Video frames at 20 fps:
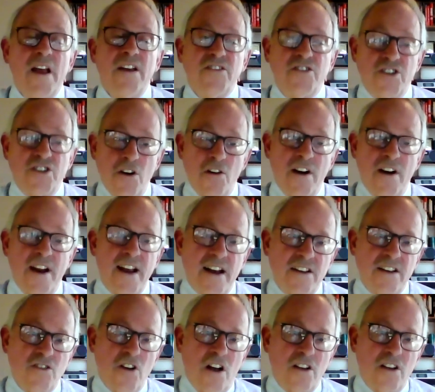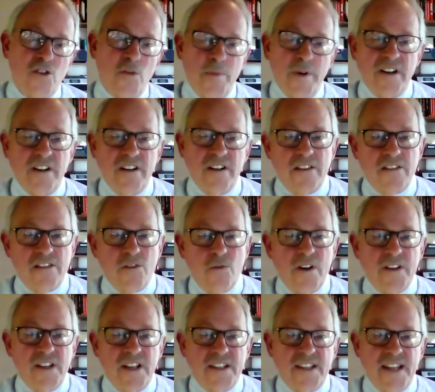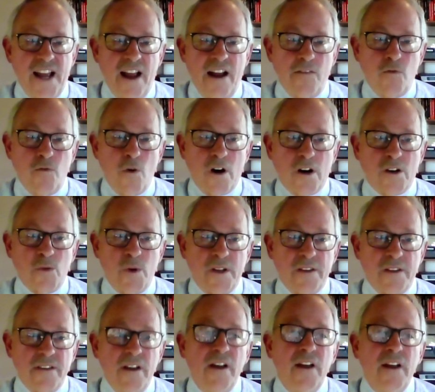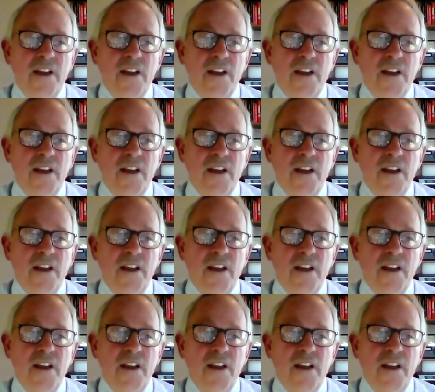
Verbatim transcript: Syria has also been another one that they have worked with